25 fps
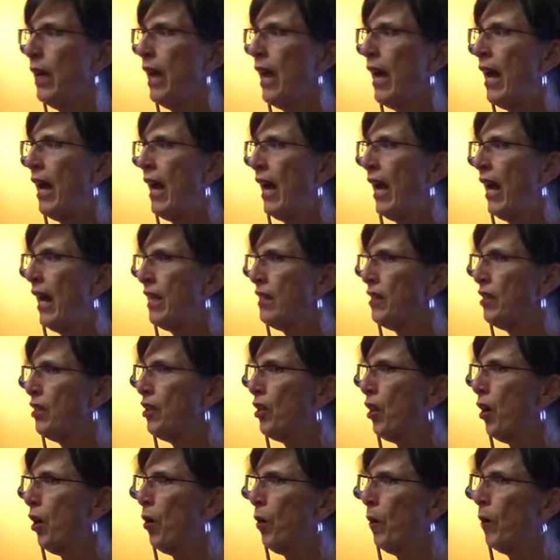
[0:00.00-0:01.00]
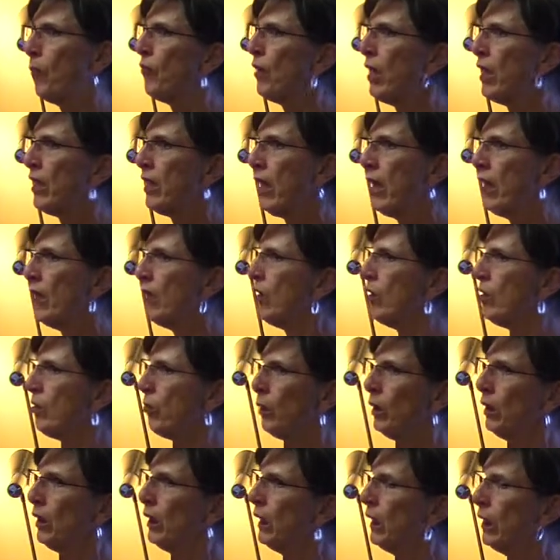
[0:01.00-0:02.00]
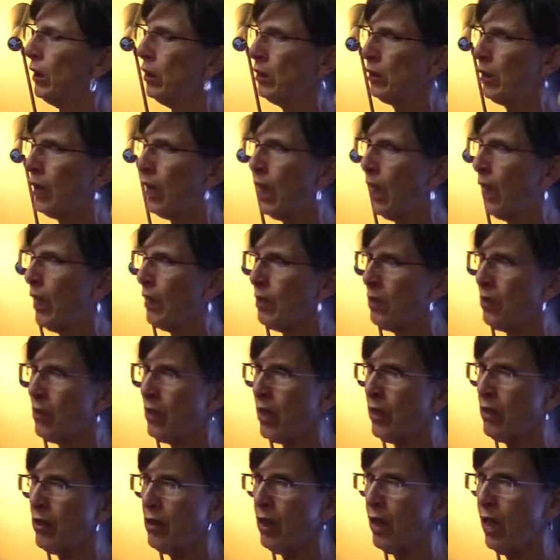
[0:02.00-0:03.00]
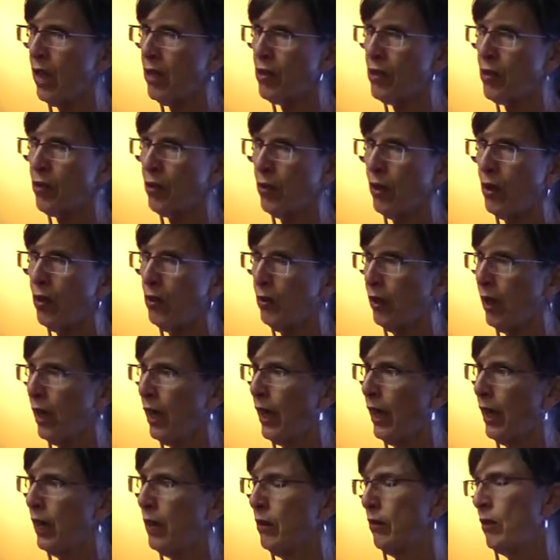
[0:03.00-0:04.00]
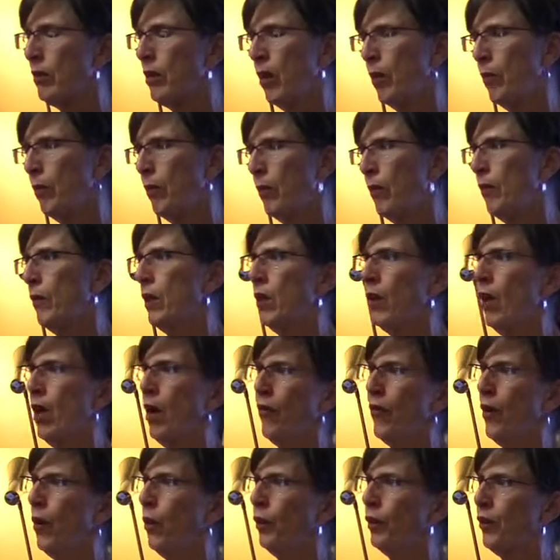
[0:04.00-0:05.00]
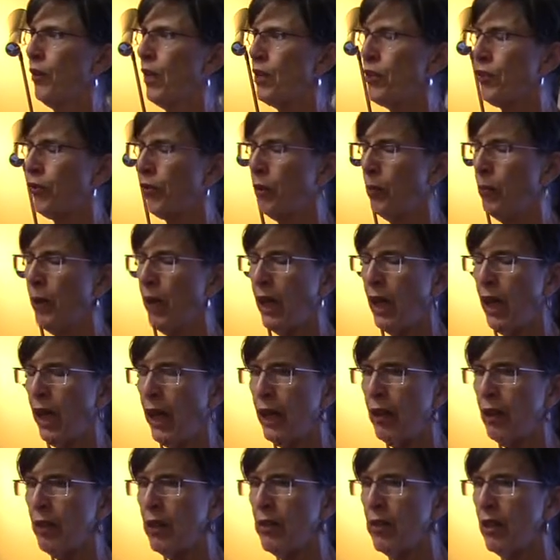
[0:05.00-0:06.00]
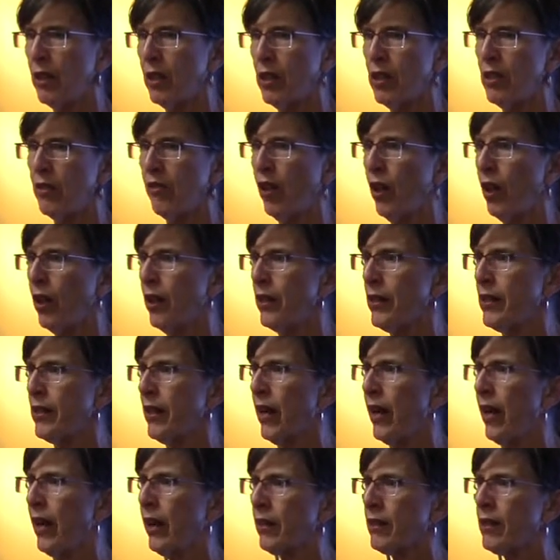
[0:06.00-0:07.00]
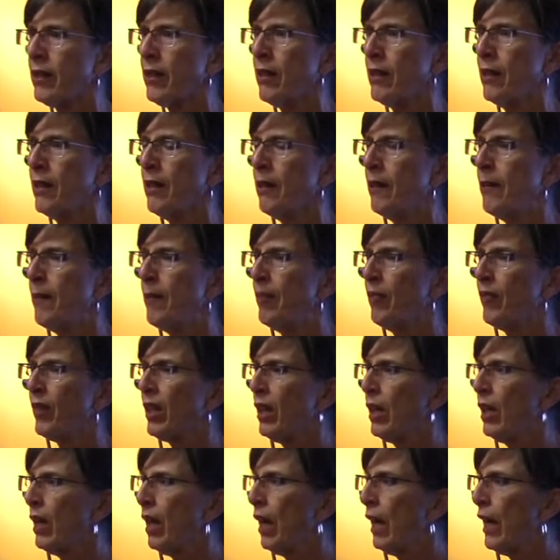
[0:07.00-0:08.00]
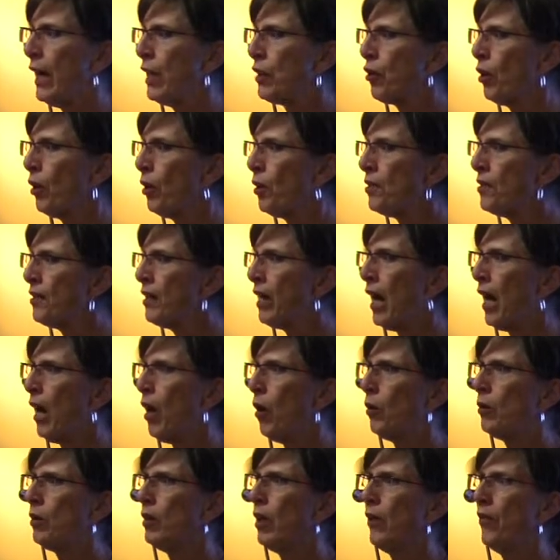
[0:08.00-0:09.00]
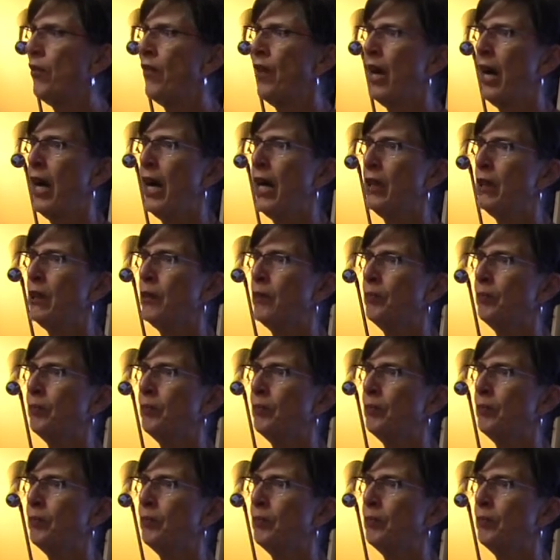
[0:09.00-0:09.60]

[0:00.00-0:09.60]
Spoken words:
And so they gave these really ill guys testosterone, and some, you know, the older age group had higher incidence of heart attacks. It turns out that,